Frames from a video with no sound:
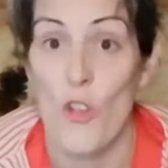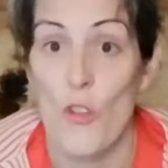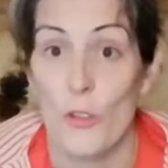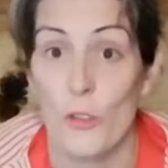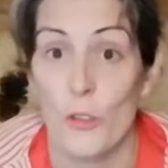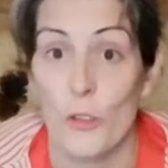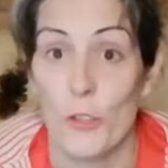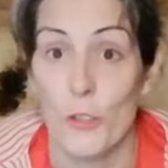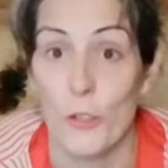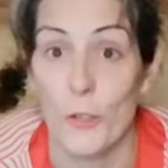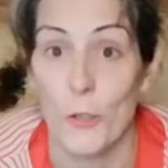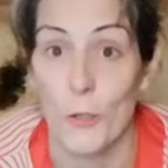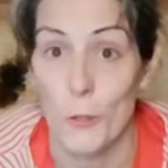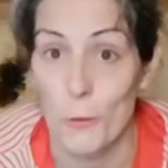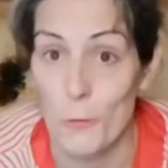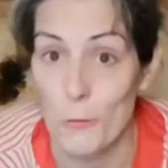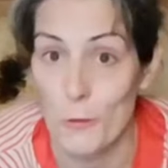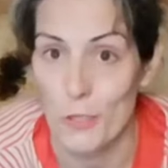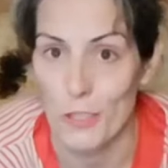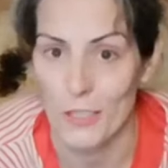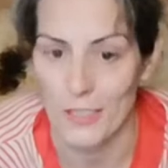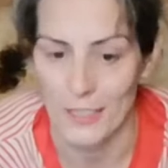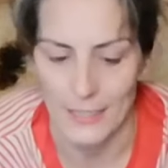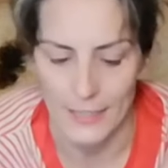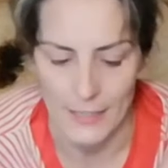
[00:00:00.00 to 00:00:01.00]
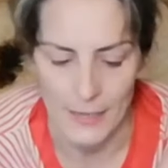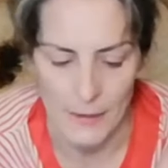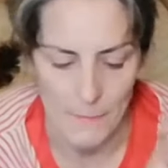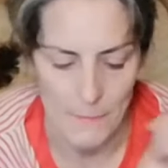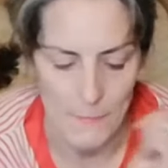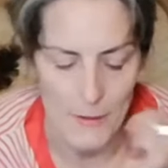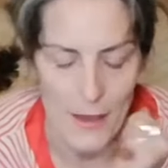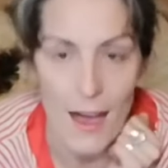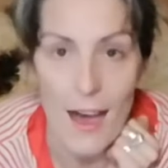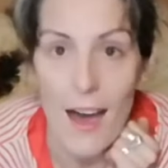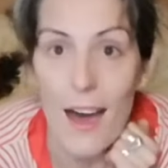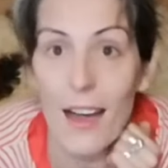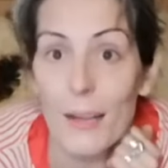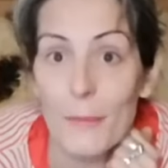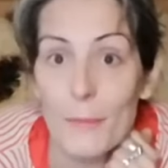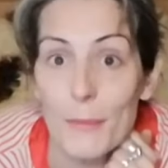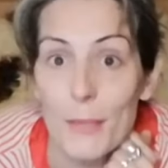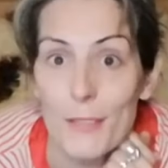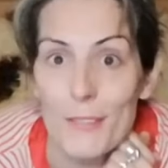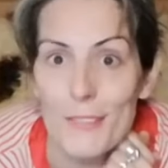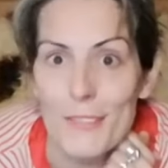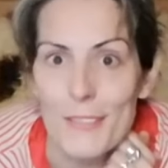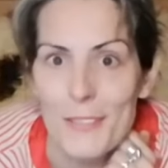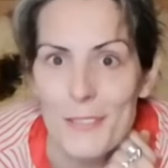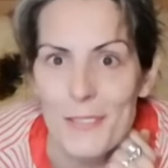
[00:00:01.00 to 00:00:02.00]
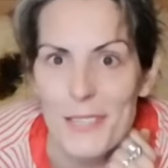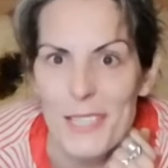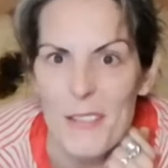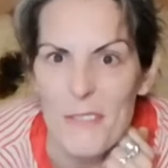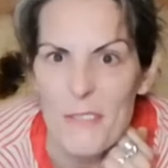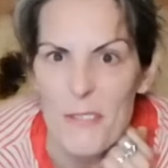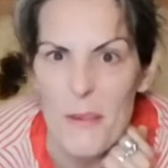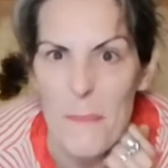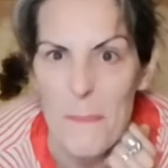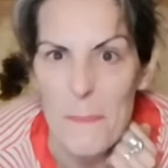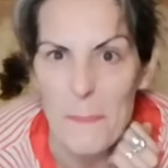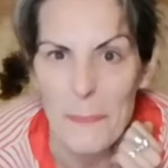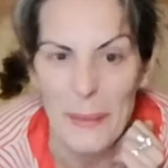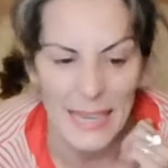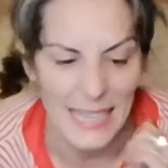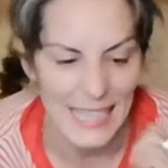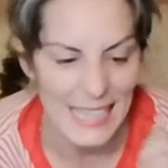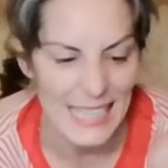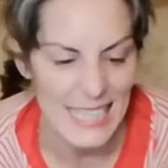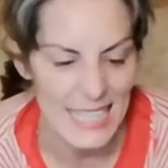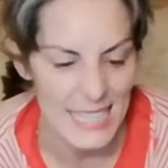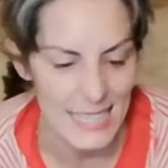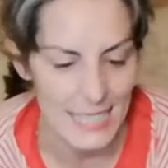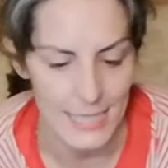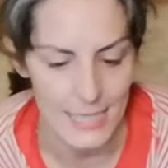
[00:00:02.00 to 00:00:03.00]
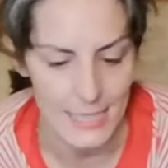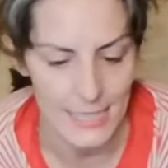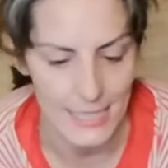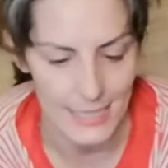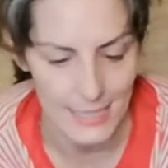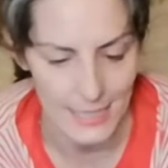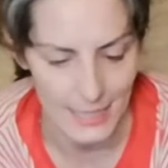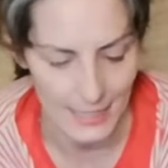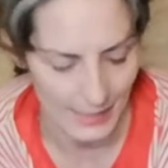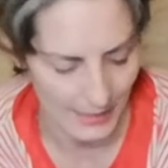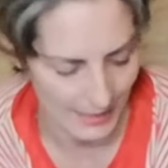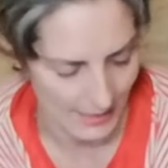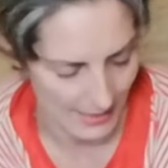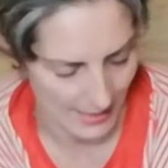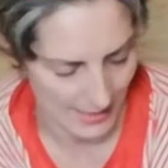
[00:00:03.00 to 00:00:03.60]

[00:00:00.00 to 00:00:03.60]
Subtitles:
usually, but I'm going to use it for painting today.